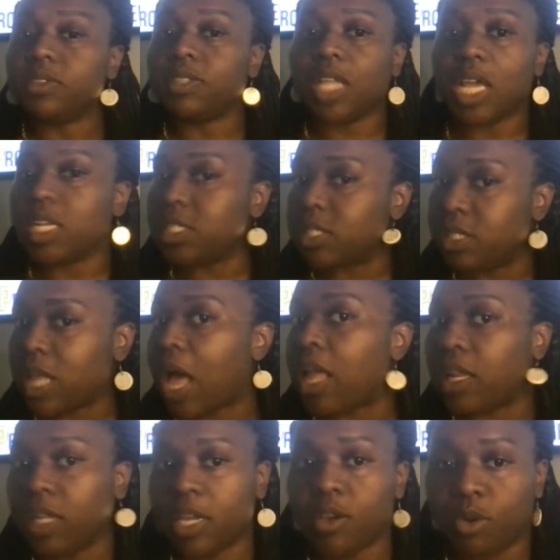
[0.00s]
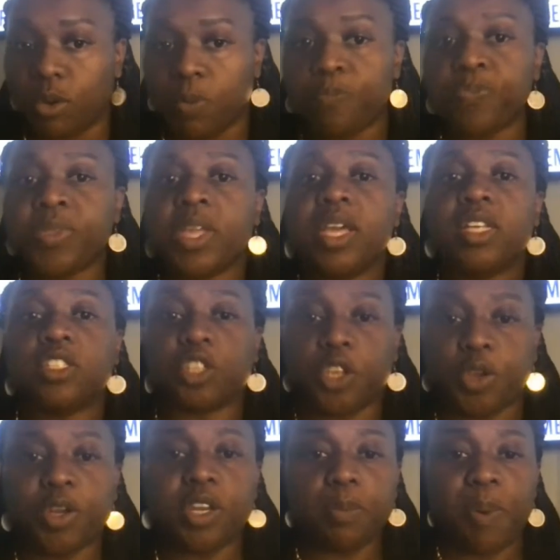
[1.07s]
That is not legal.
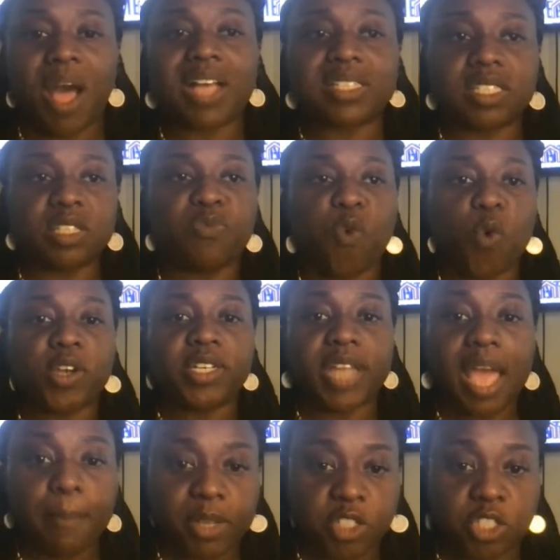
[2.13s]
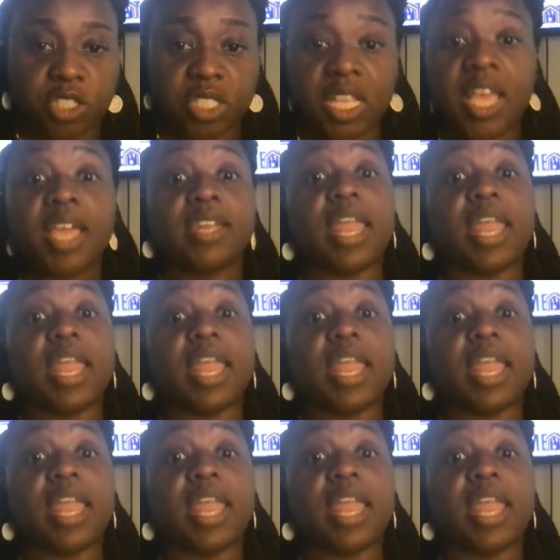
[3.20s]
Security deposits for damages.